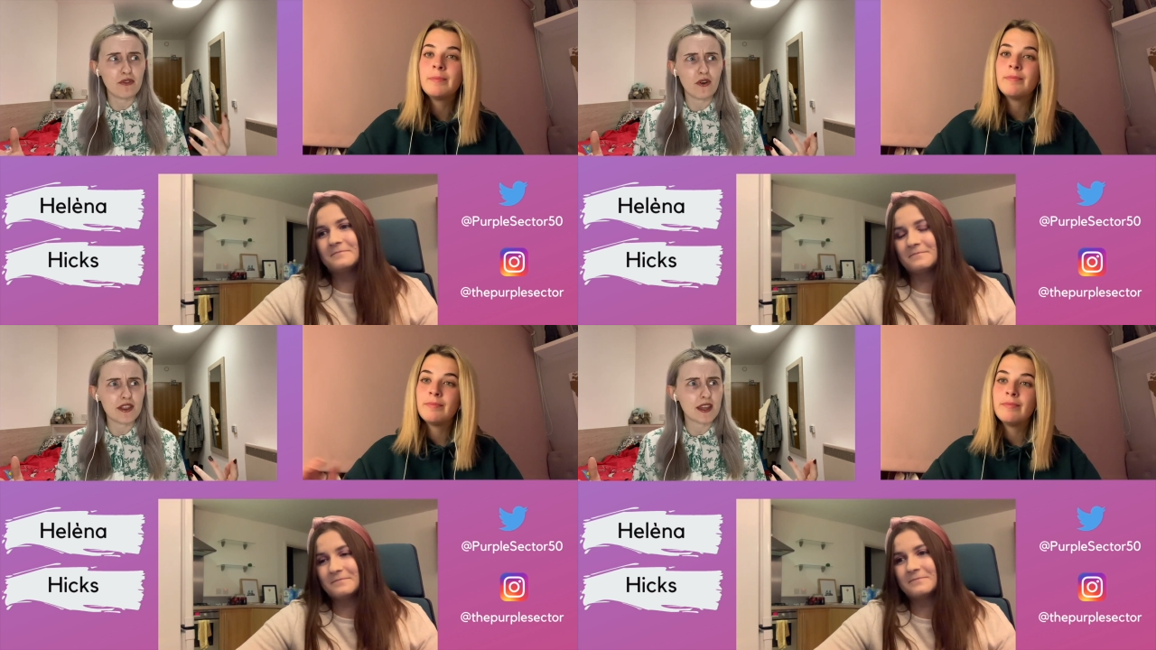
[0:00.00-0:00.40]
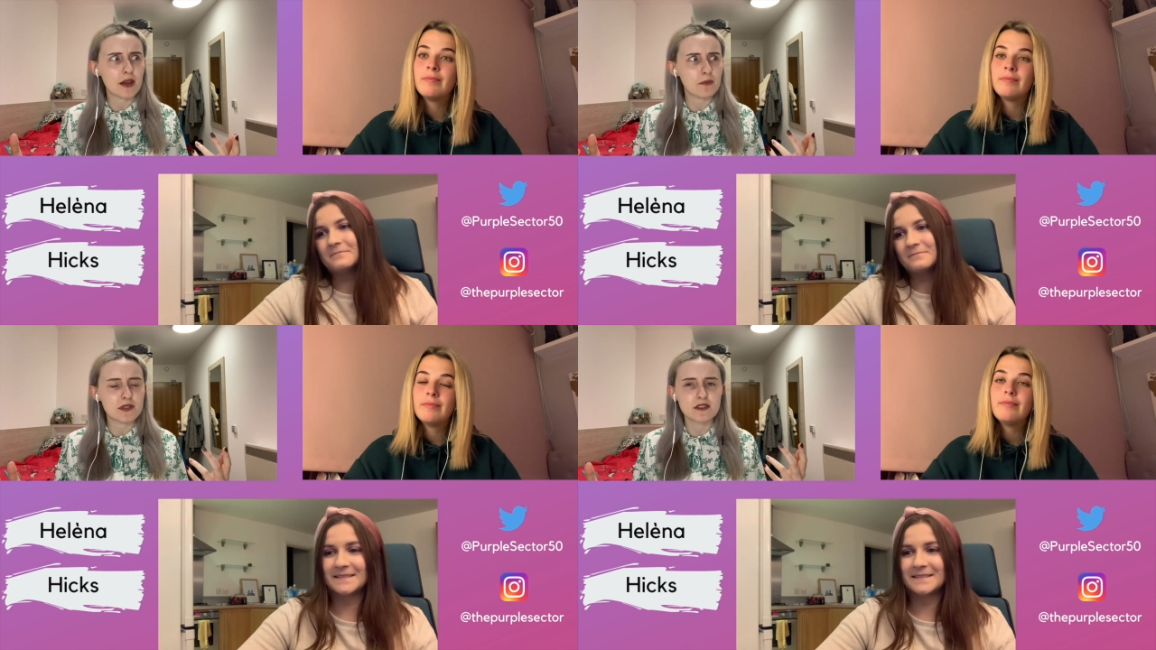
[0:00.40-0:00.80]
Speaker 1: I think it
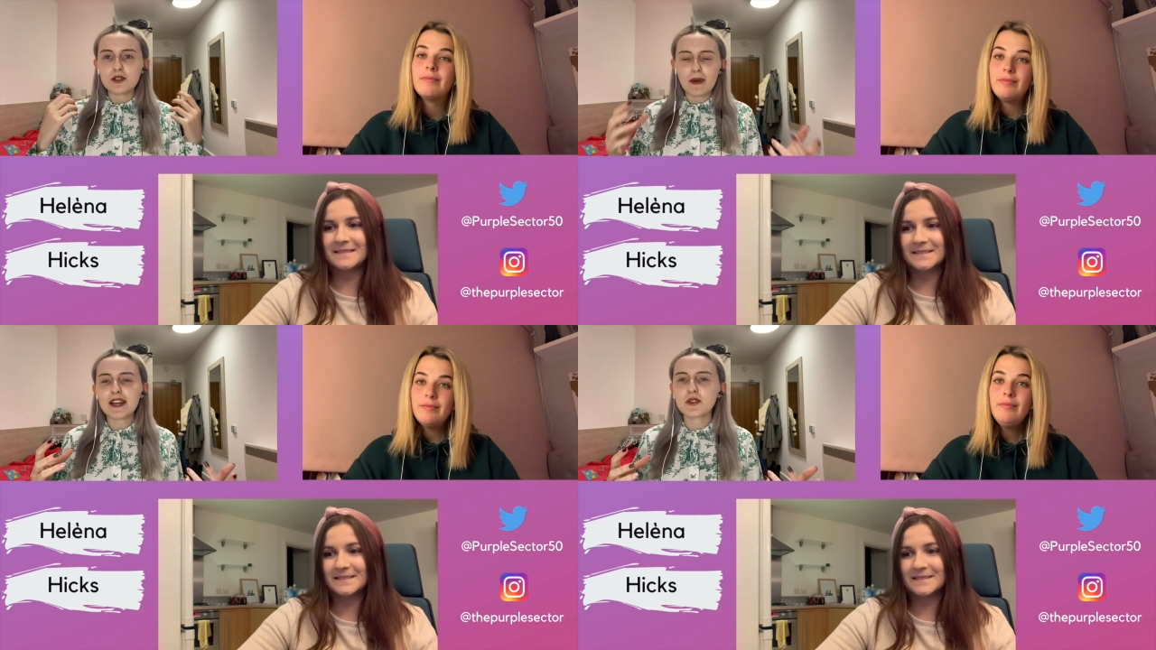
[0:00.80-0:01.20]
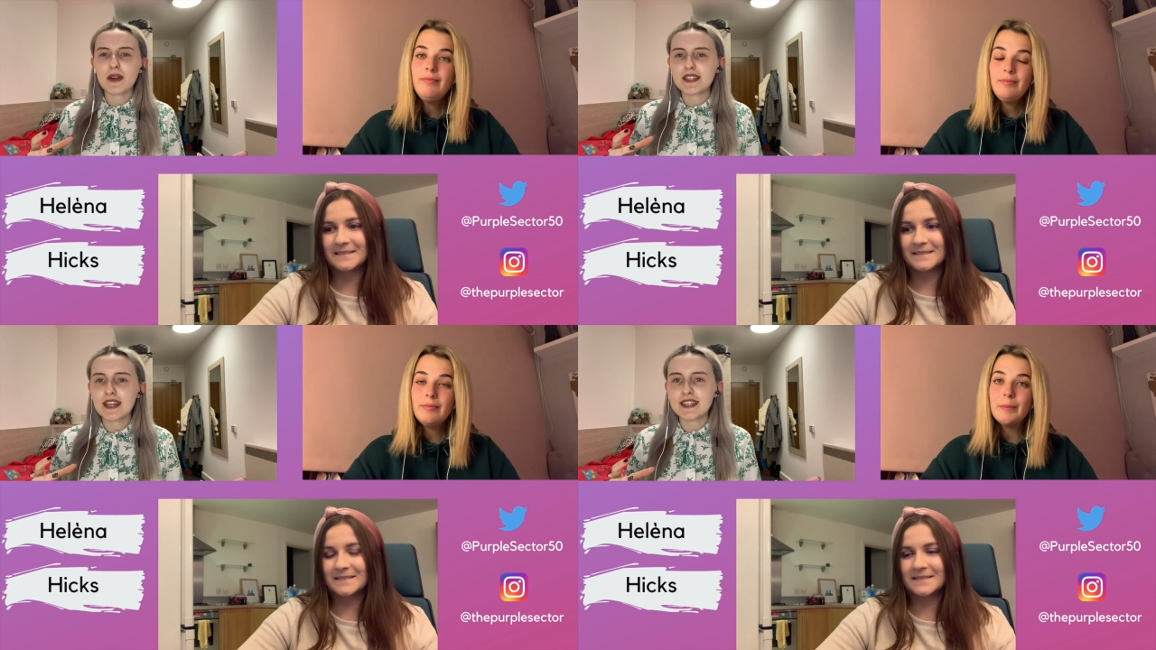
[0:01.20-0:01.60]
was back in
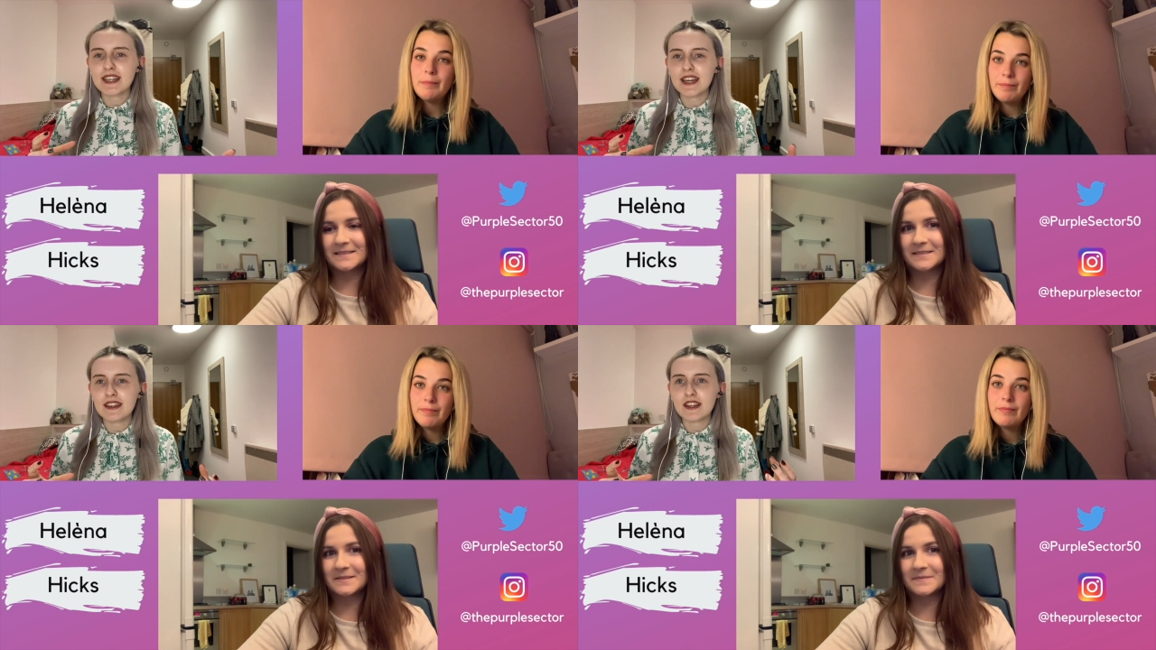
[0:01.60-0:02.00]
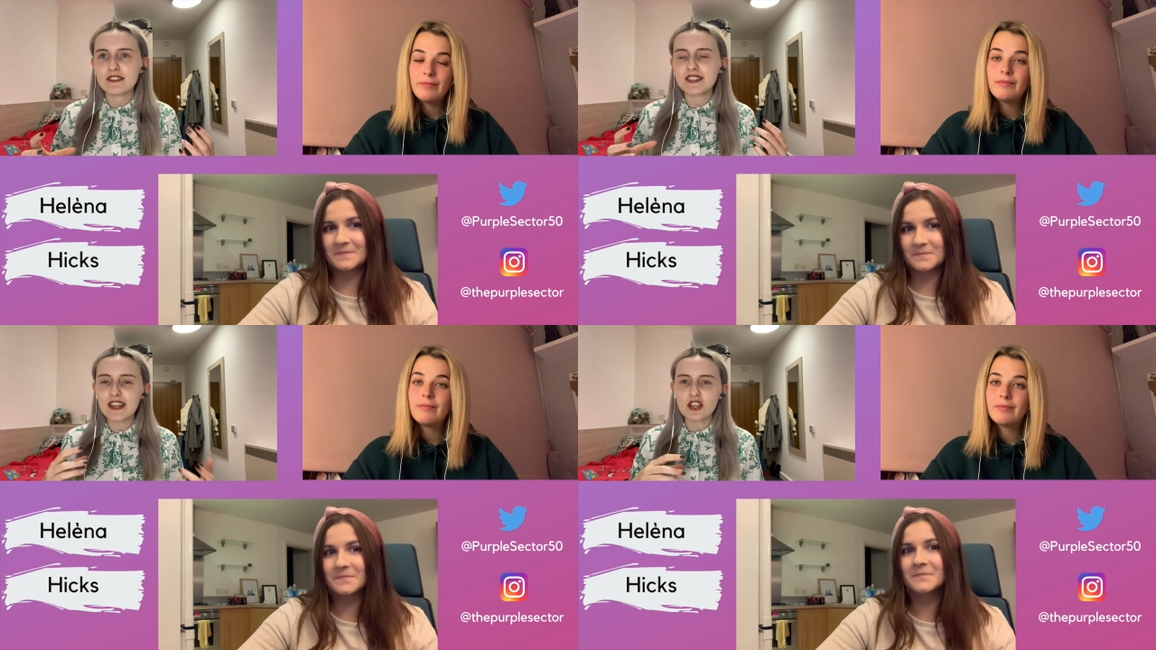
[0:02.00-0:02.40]
2018, the
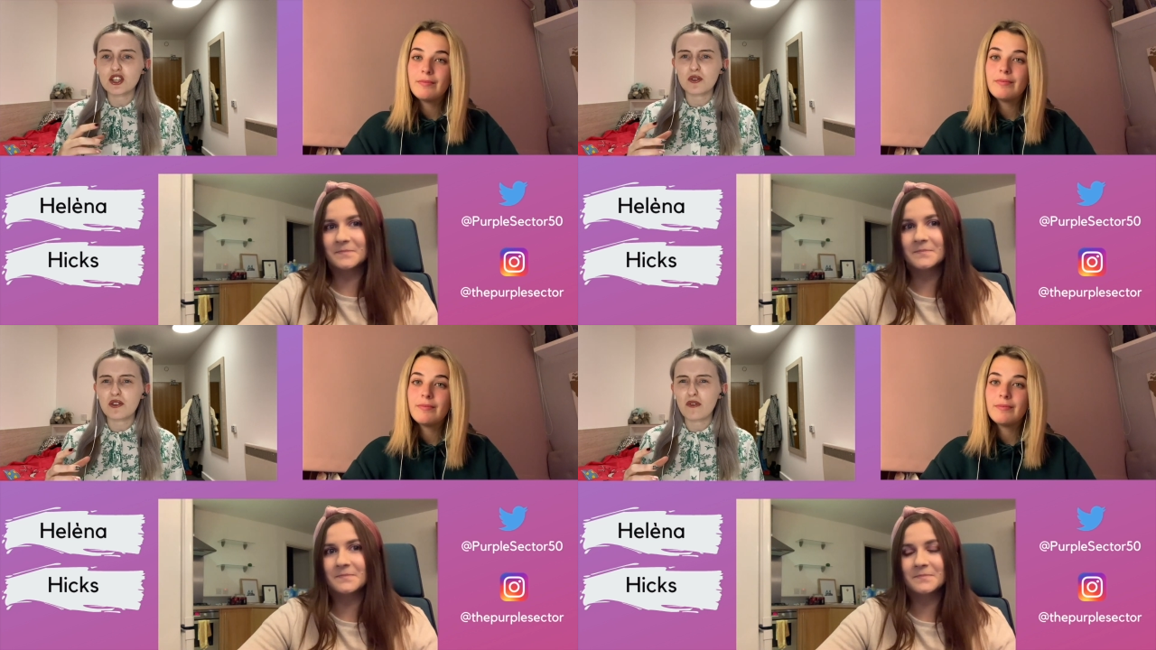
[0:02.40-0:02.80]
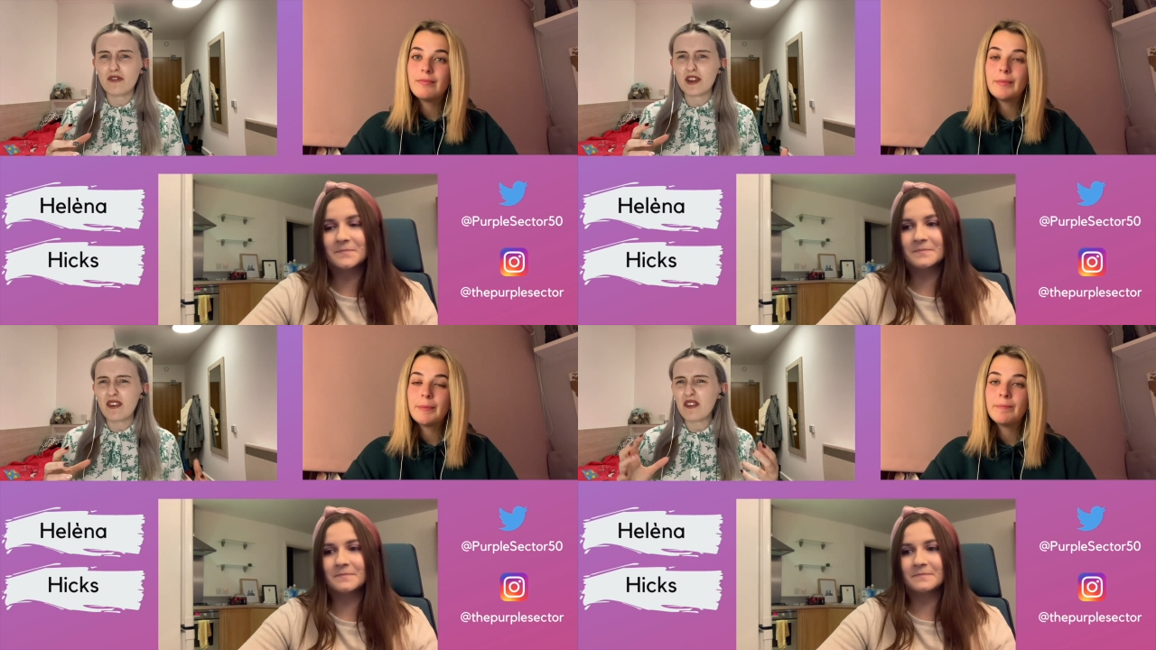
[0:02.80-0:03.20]
stats showed that
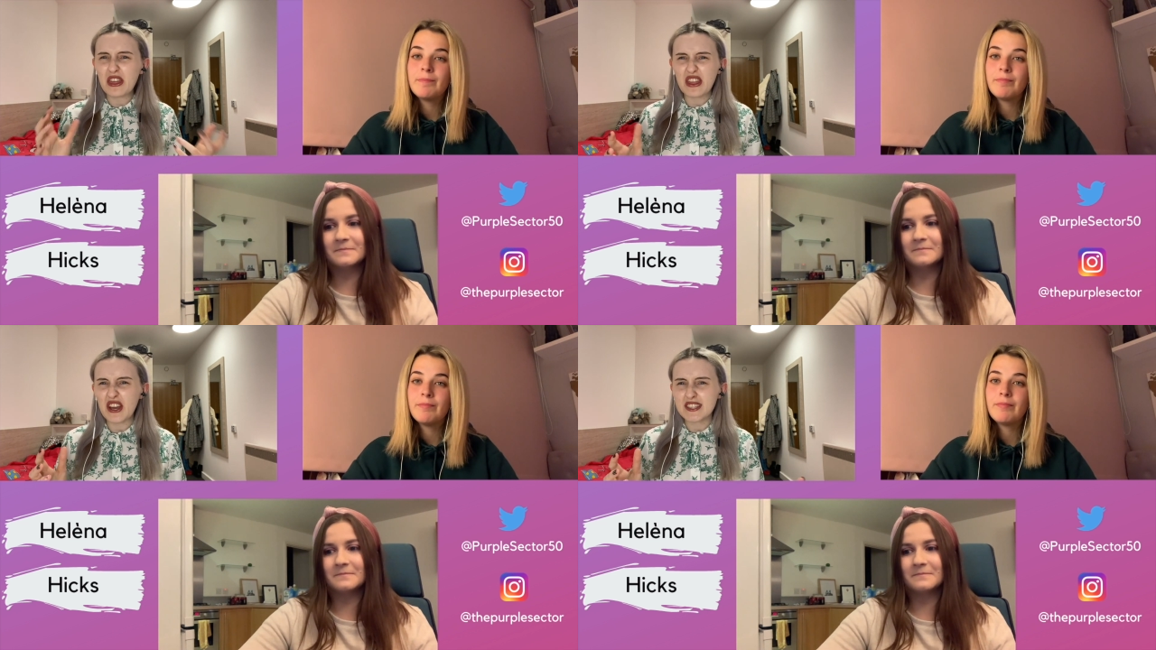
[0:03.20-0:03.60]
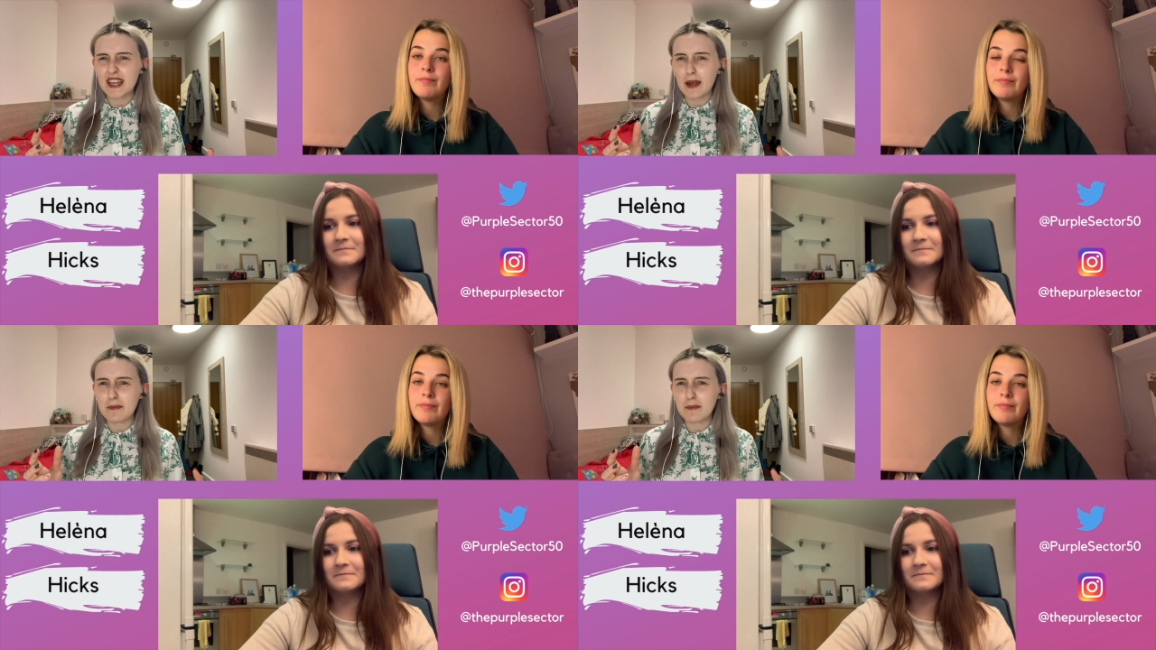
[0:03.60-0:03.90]
roughly around 38%